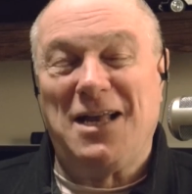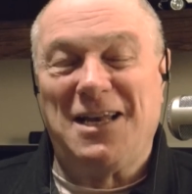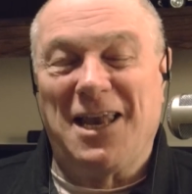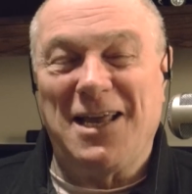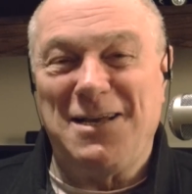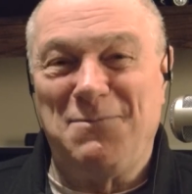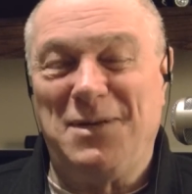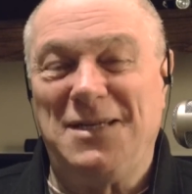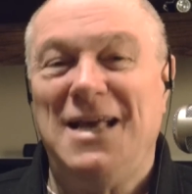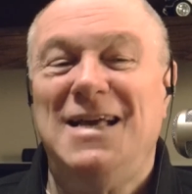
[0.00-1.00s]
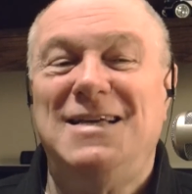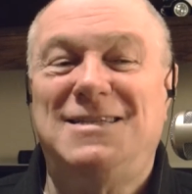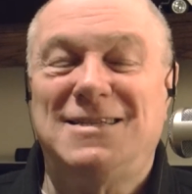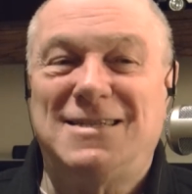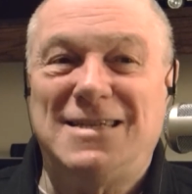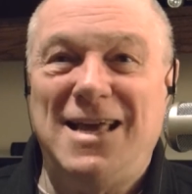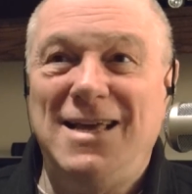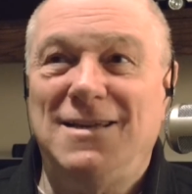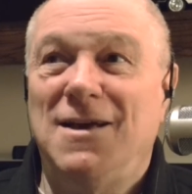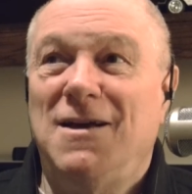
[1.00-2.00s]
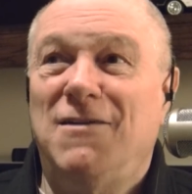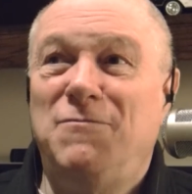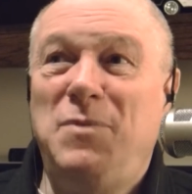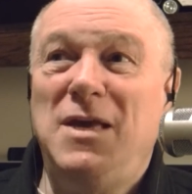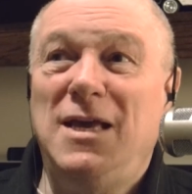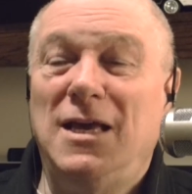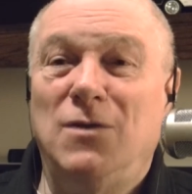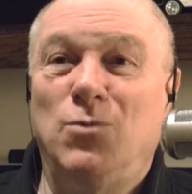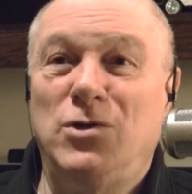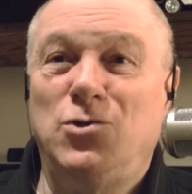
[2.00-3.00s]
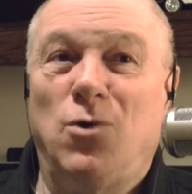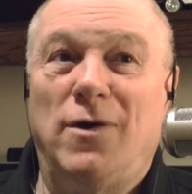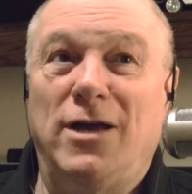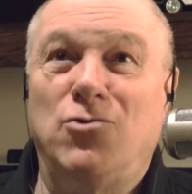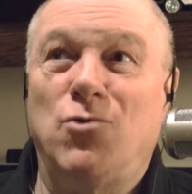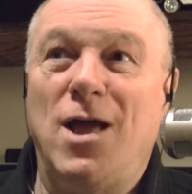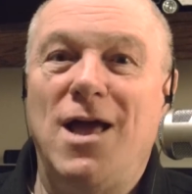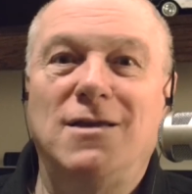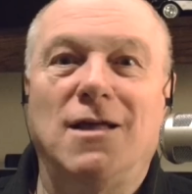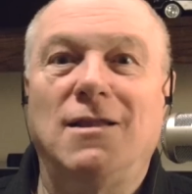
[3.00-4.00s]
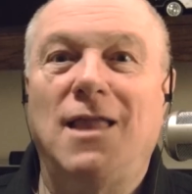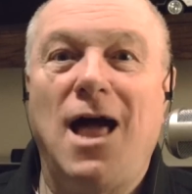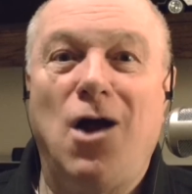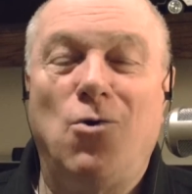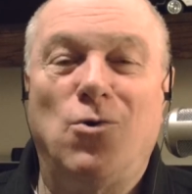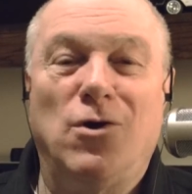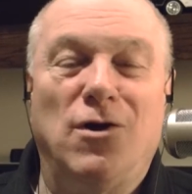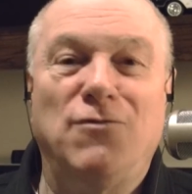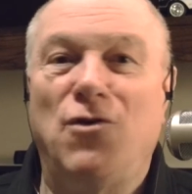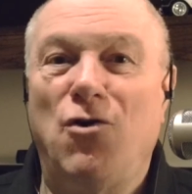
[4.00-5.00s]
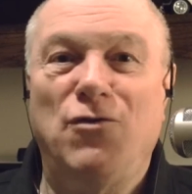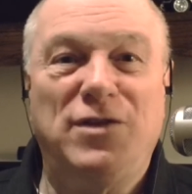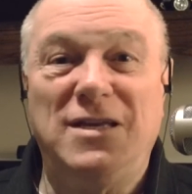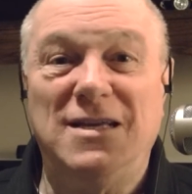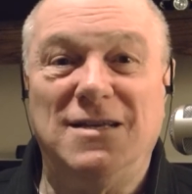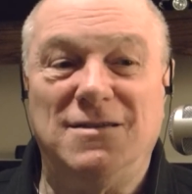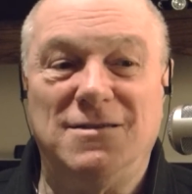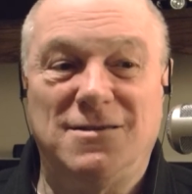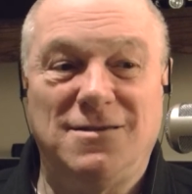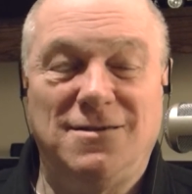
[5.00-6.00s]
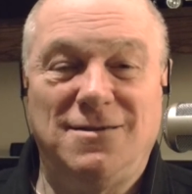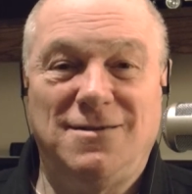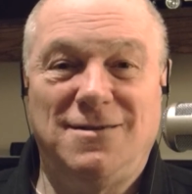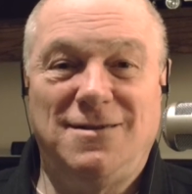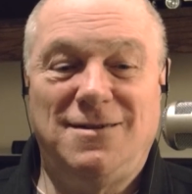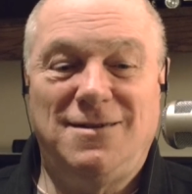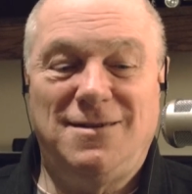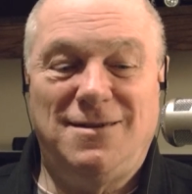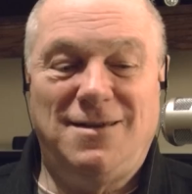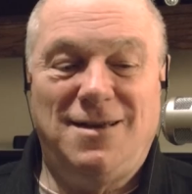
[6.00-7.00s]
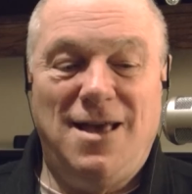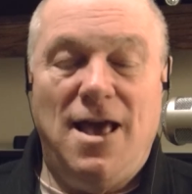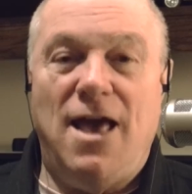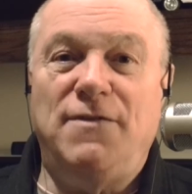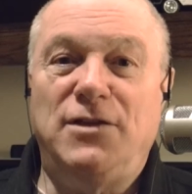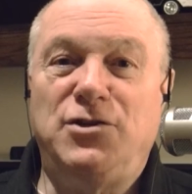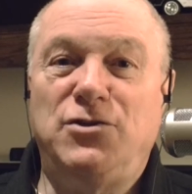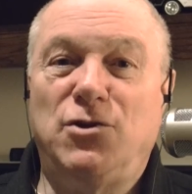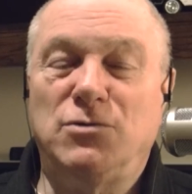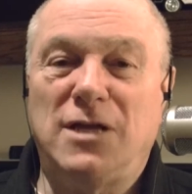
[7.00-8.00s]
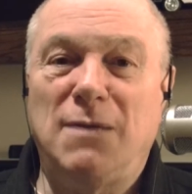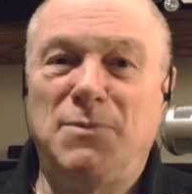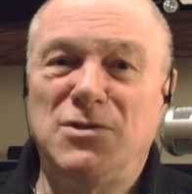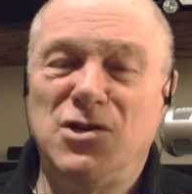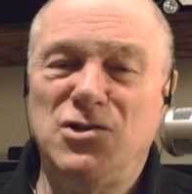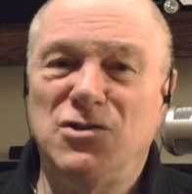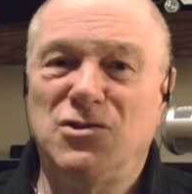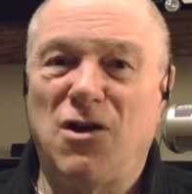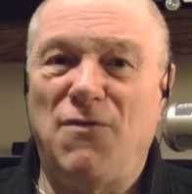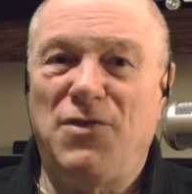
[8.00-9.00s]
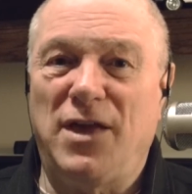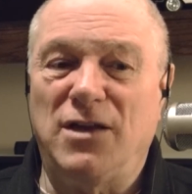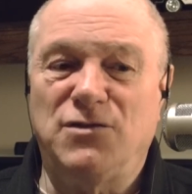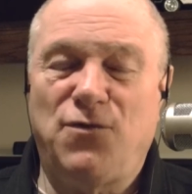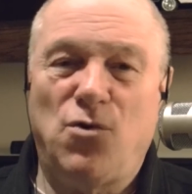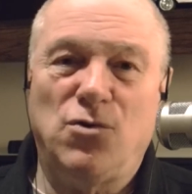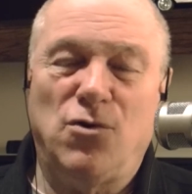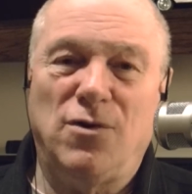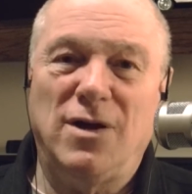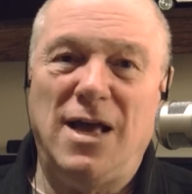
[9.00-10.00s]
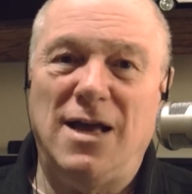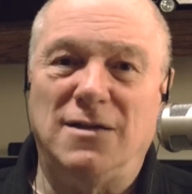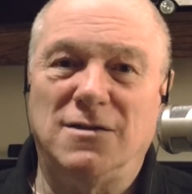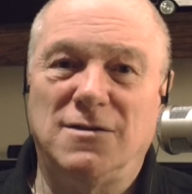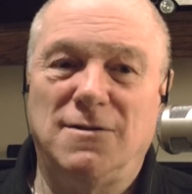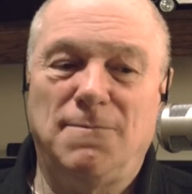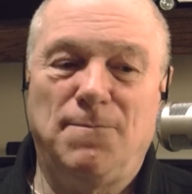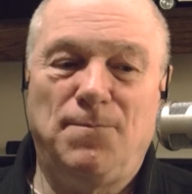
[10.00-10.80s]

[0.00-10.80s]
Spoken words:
Enlightenment is a state of being in which you are a grand allower of all that is, and that you don't take positions on things for or against.